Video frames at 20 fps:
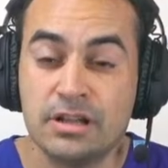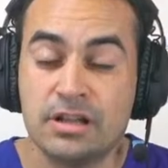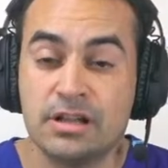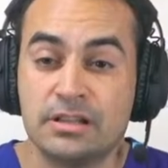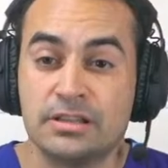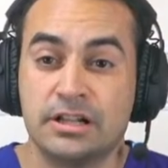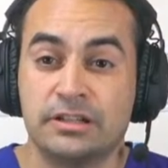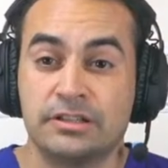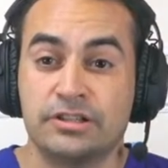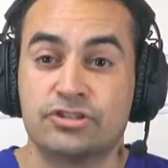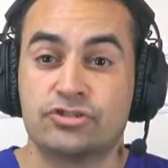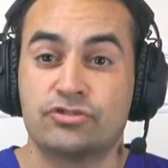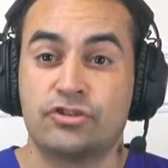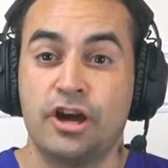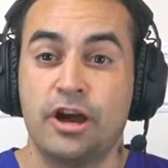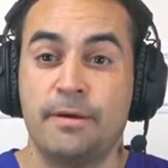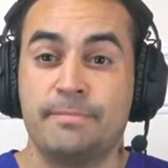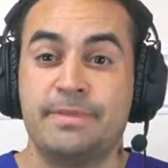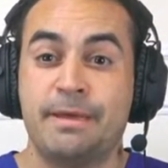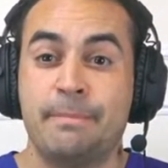They'll
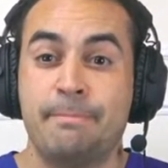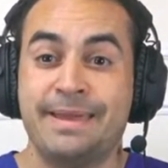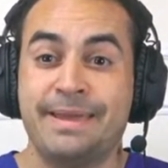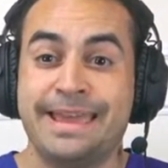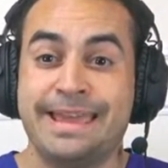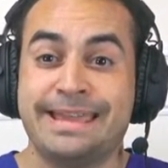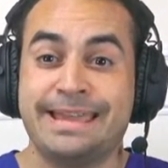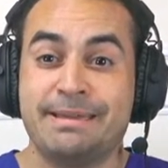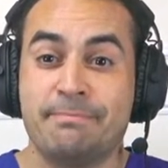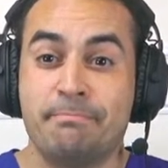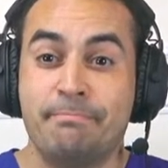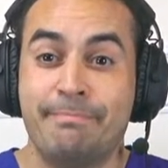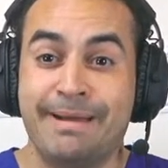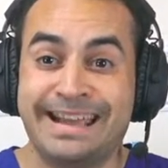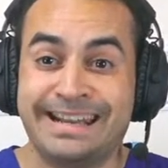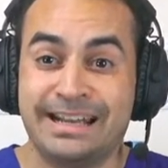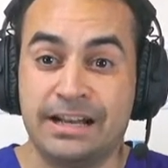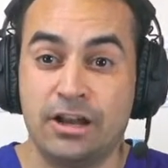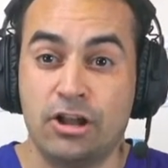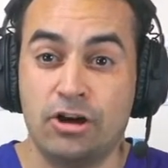describe they're being in
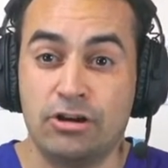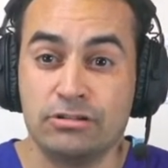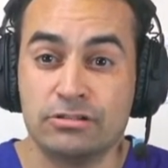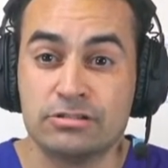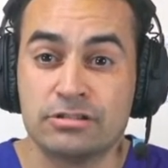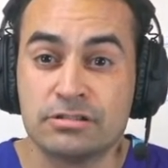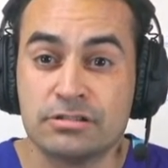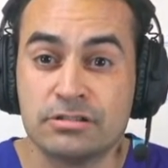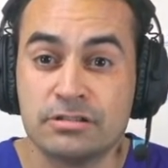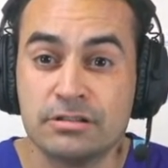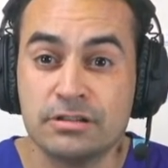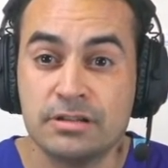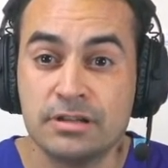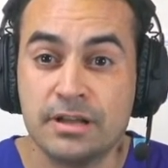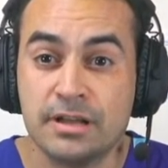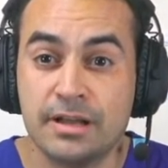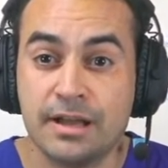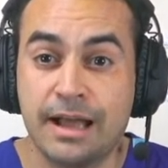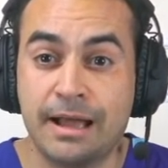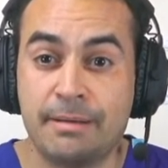bed a lot.
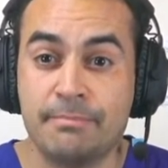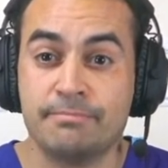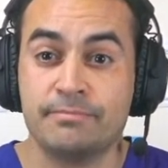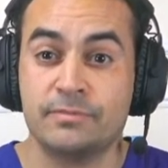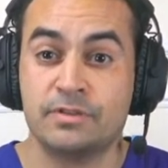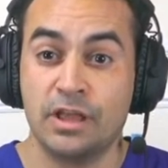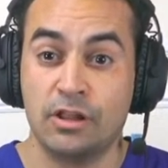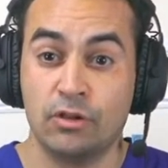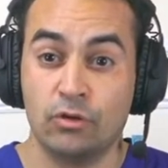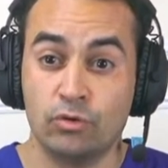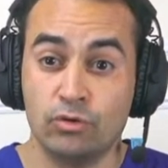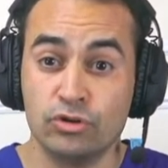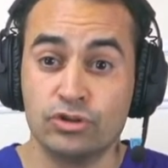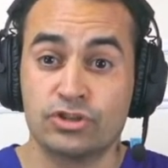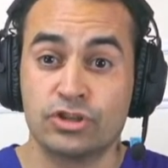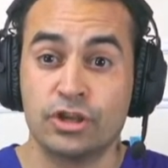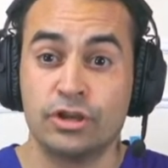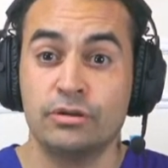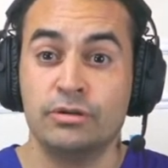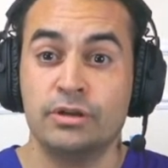They'll
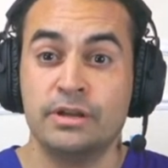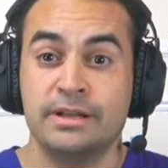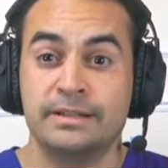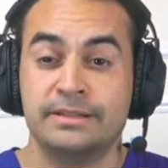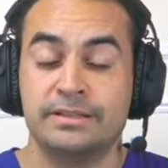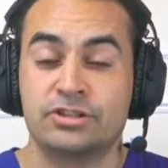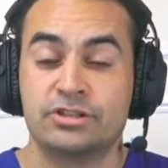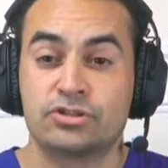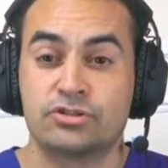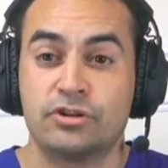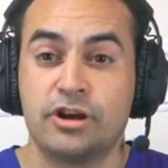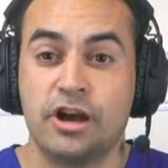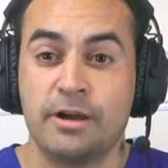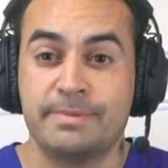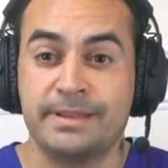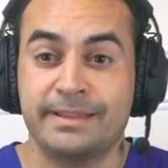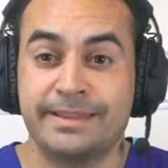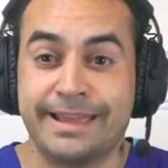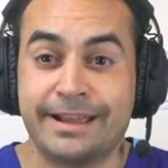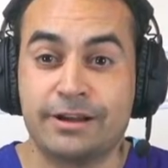also describe
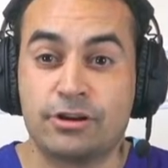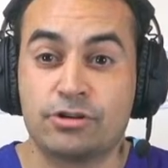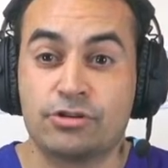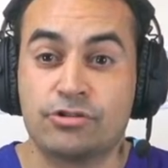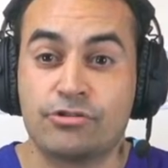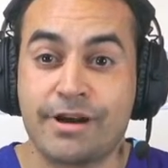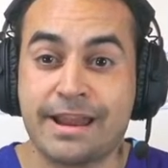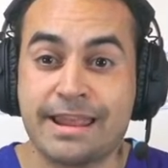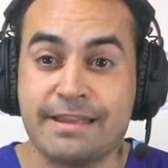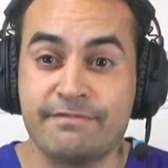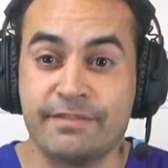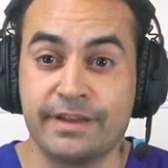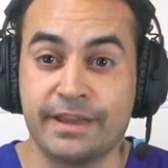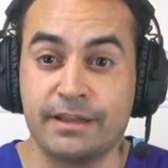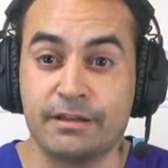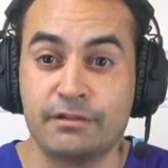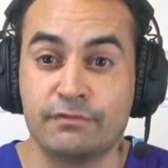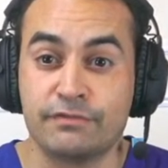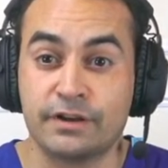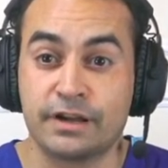that they're
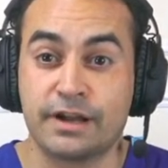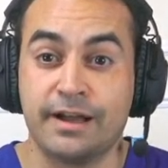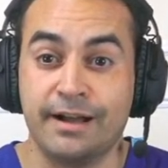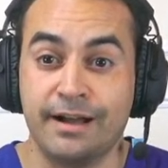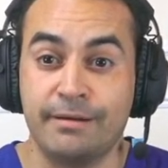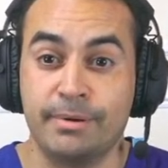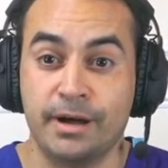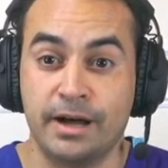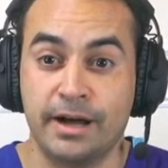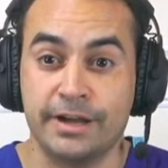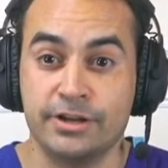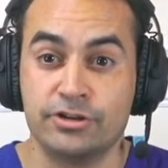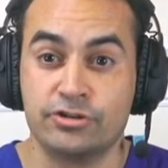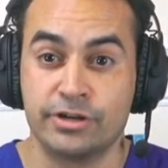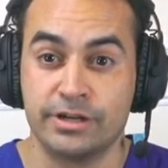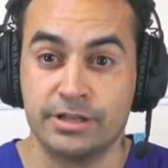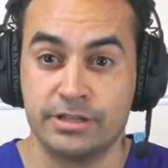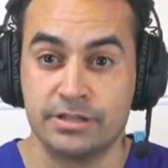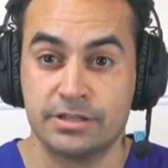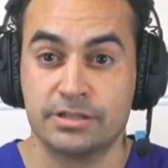craving for
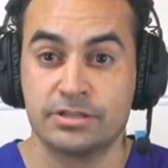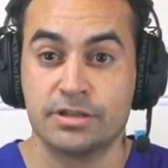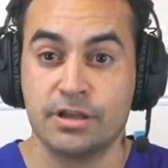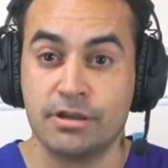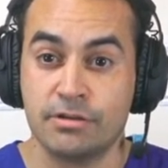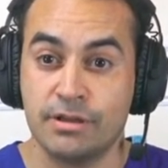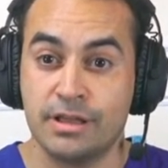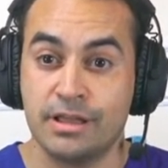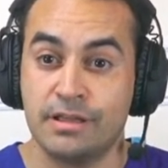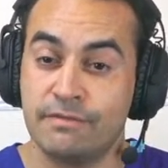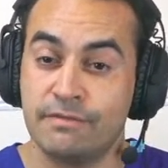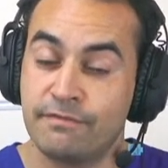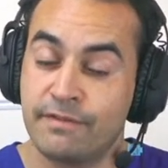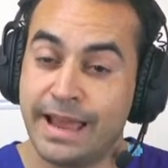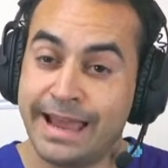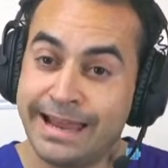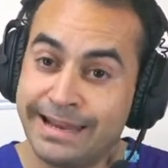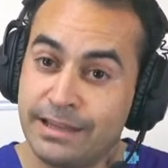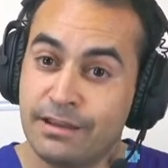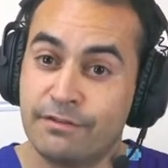carbohydrates. So if
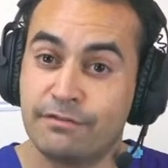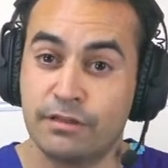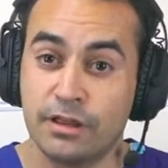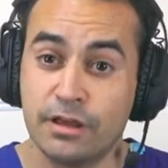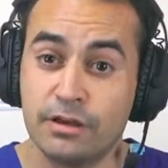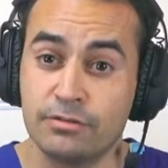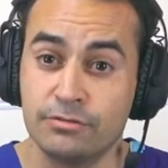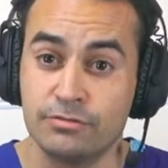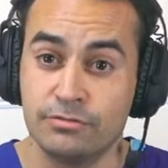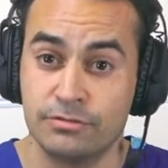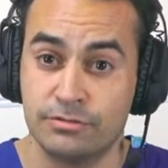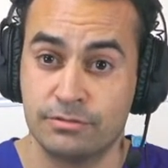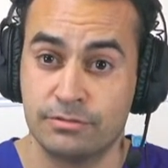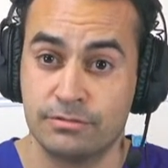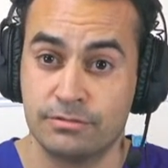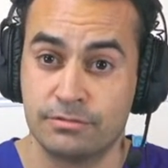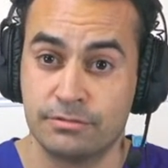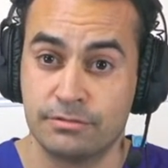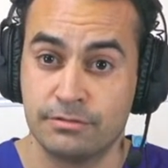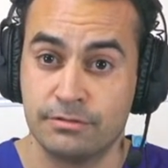any of
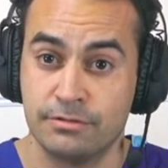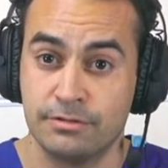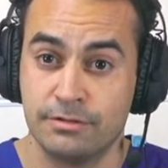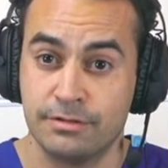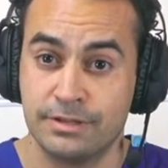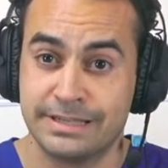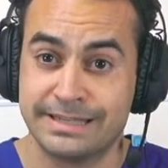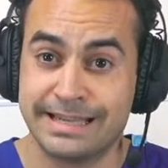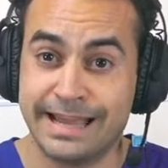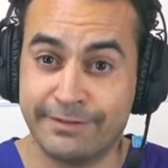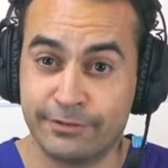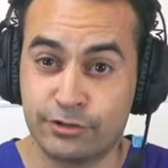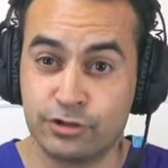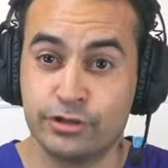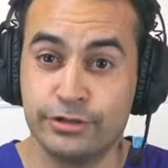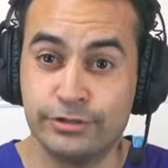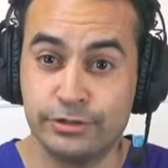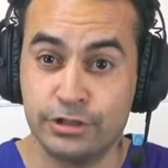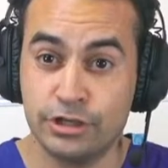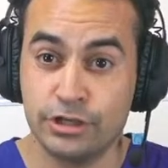those sound
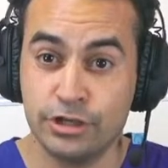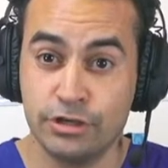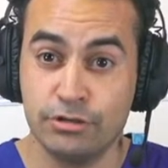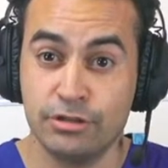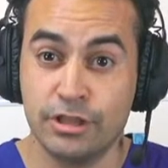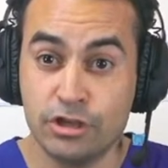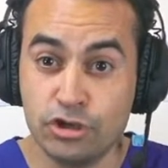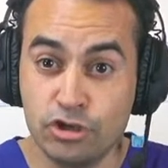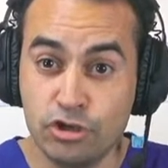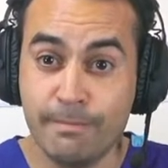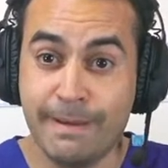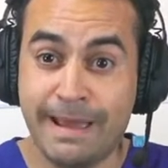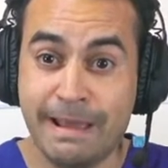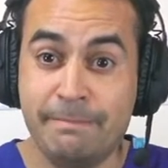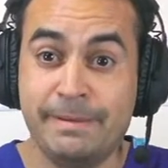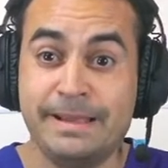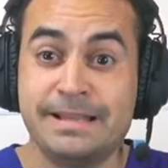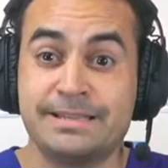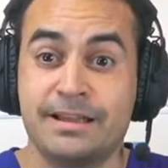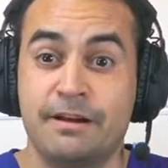true to you, then you may
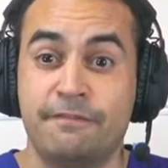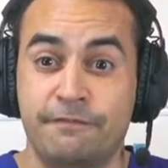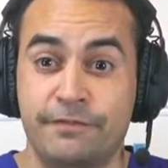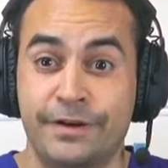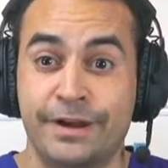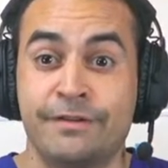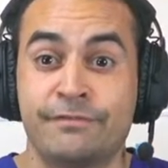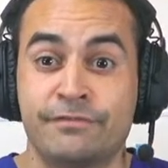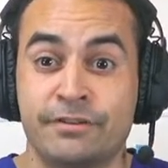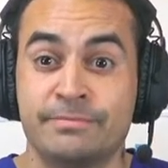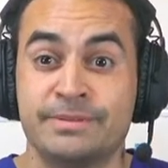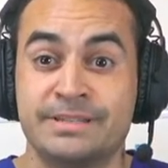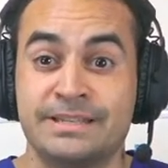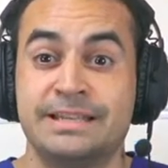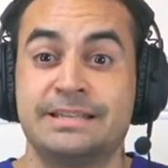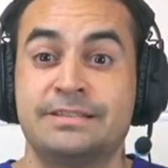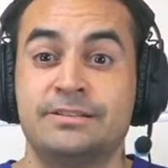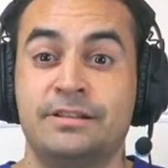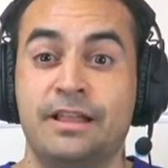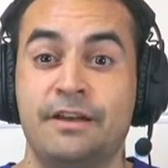be suffering from
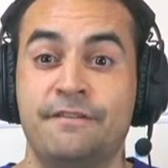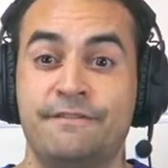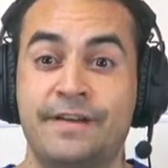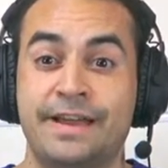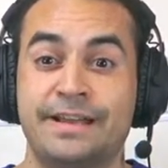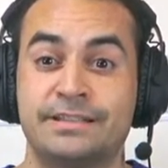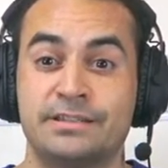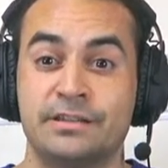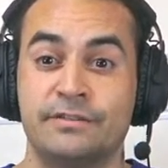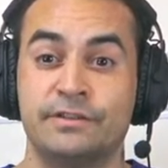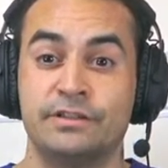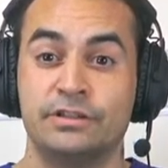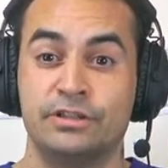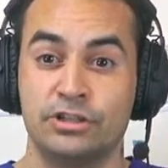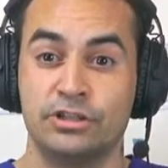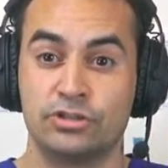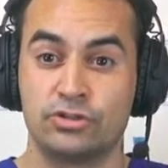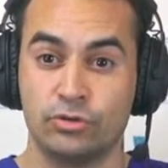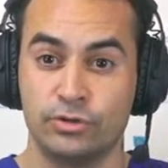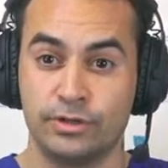seasonal affective
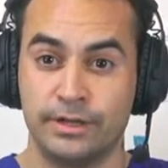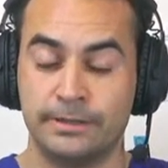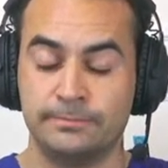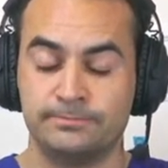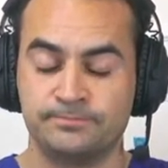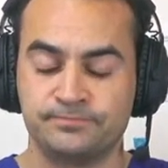disorder.